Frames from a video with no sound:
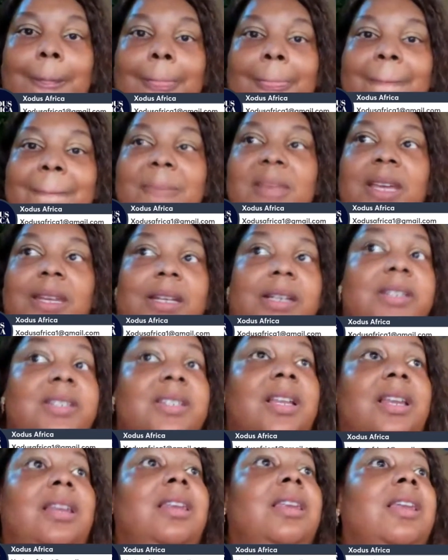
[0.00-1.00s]
There's a
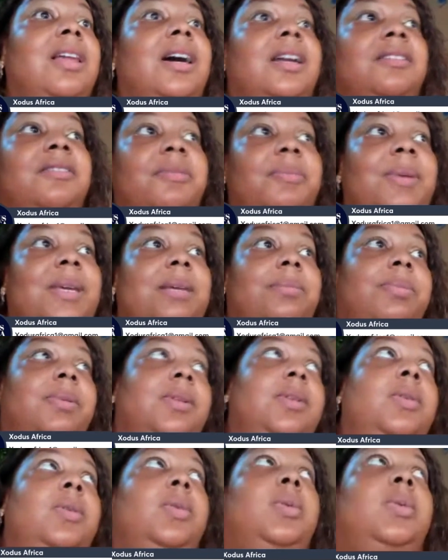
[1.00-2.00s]
lot of people
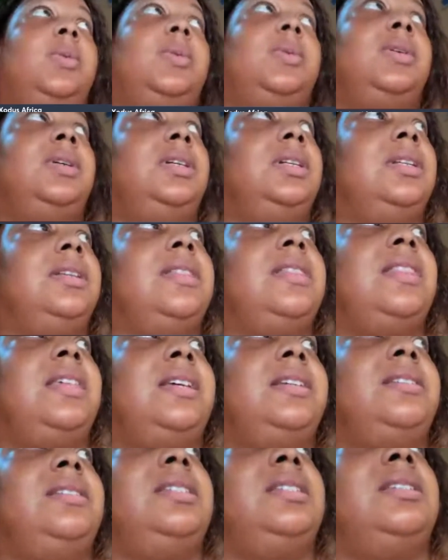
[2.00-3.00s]
who
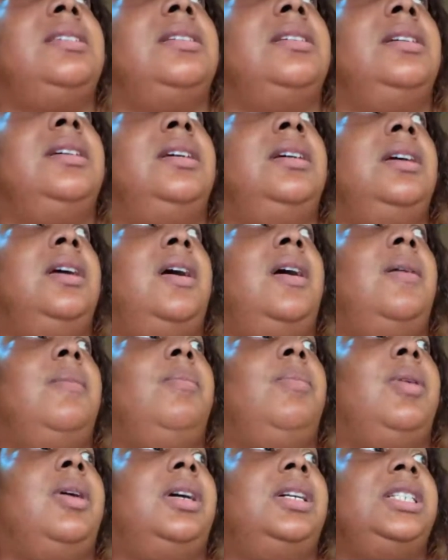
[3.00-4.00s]
this
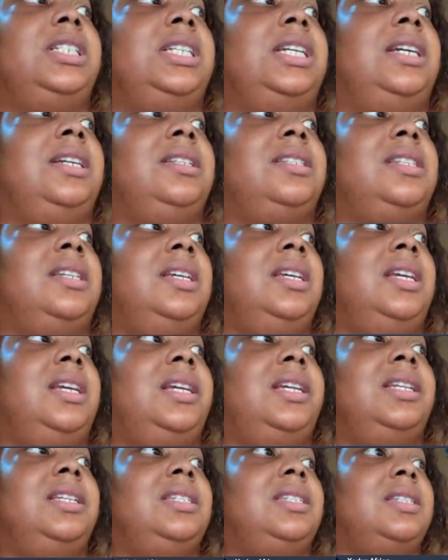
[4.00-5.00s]
project
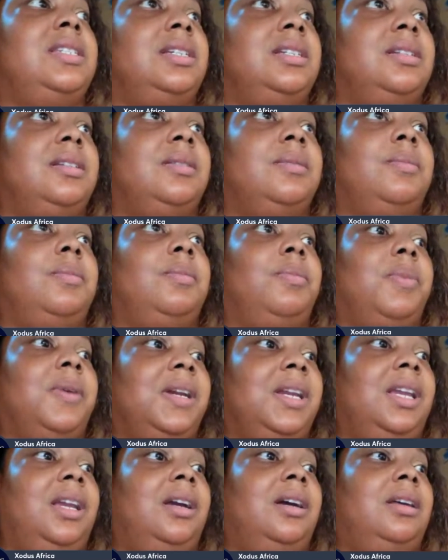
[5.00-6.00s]
is bringing
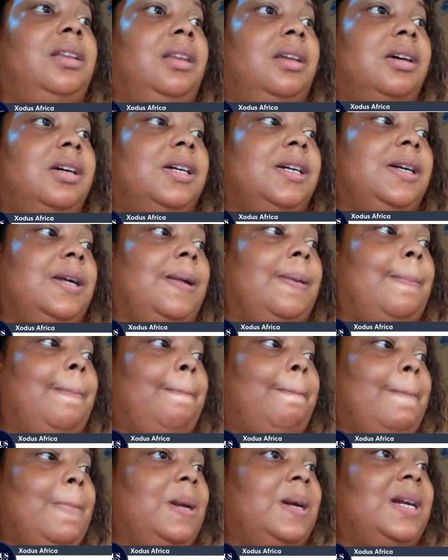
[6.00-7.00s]
along,
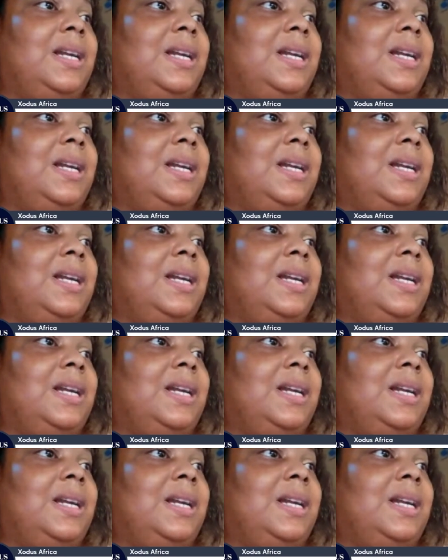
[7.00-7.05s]
all right?